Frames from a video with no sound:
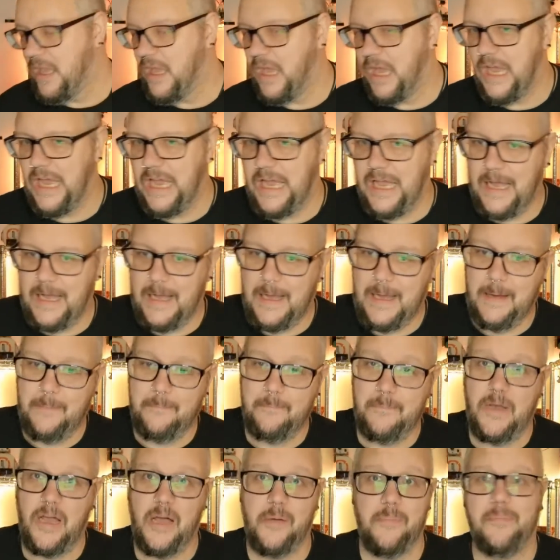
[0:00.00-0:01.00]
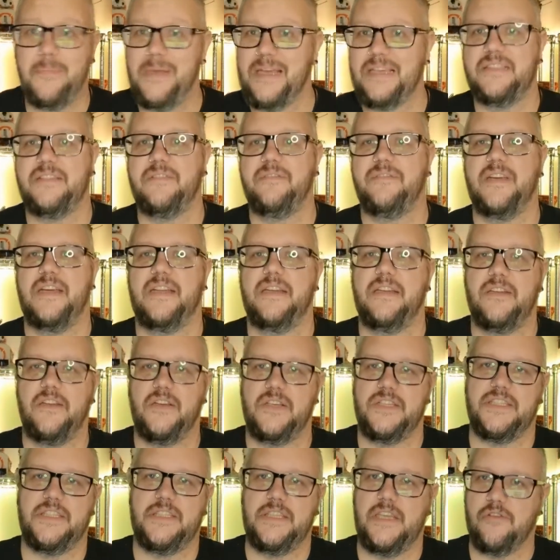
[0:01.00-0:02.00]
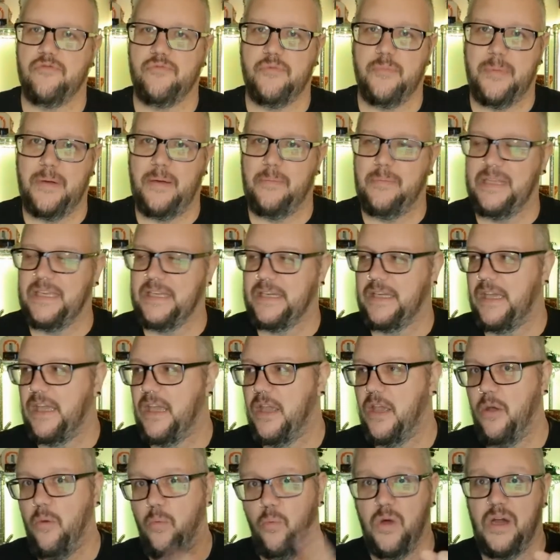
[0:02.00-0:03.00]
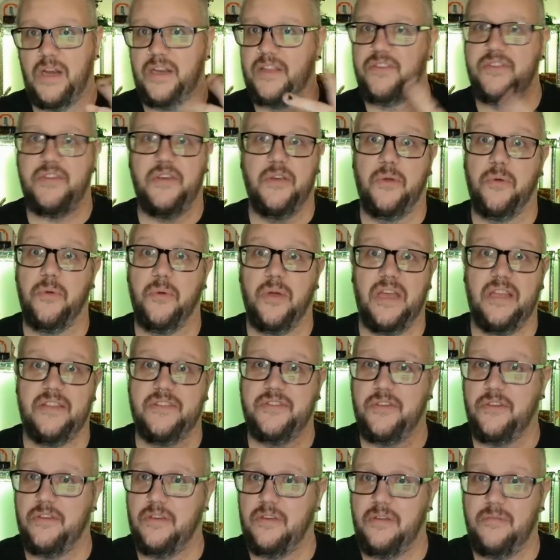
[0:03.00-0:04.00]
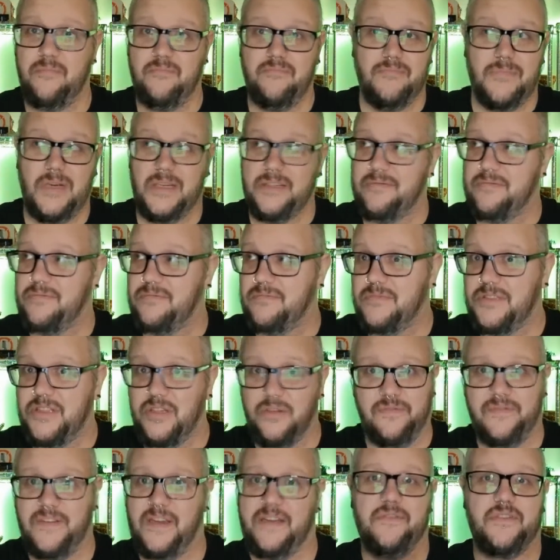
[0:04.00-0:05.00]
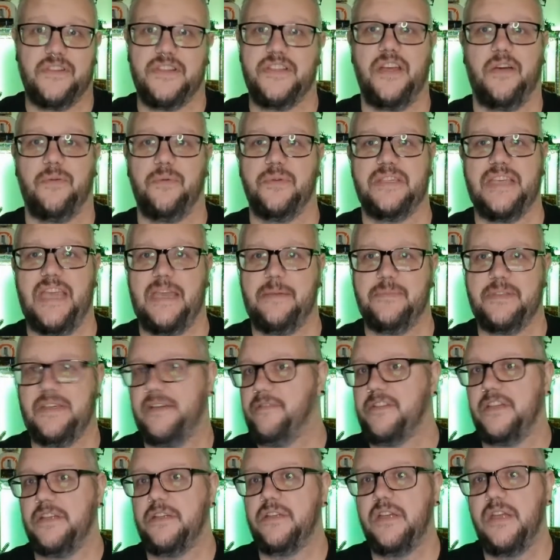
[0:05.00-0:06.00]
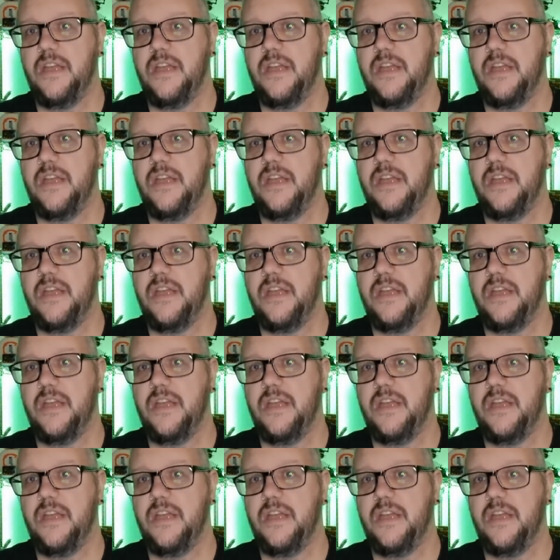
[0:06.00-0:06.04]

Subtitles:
I'm a massive fan of Knights of the Old Republic. 1 and 2 are two of my two favourite Star Wars games ever.